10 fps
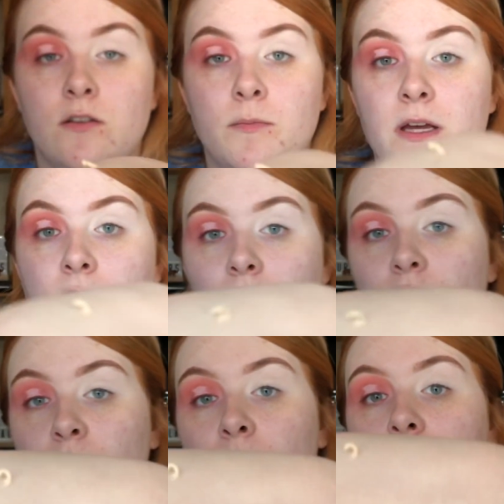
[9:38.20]
on the back
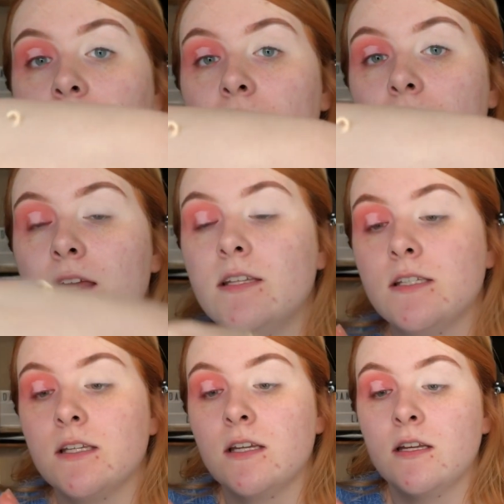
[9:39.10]
of my
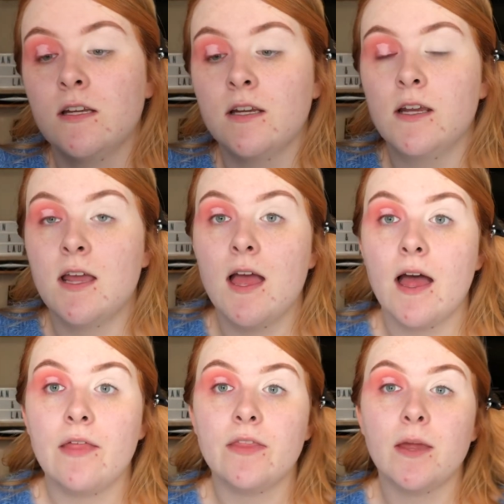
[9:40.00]
hand
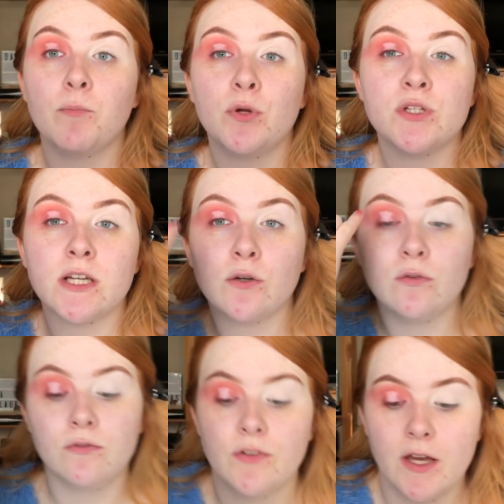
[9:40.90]
and then putting it
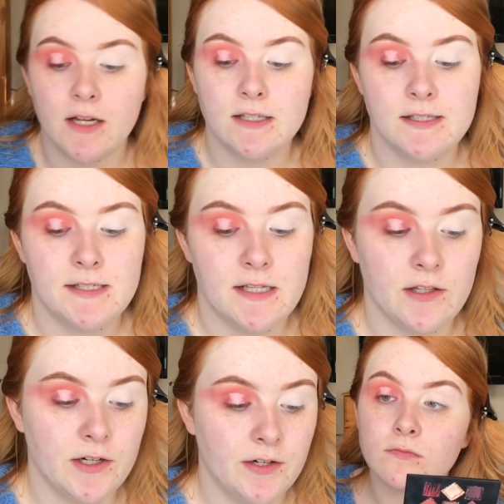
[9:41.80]
over that concealer.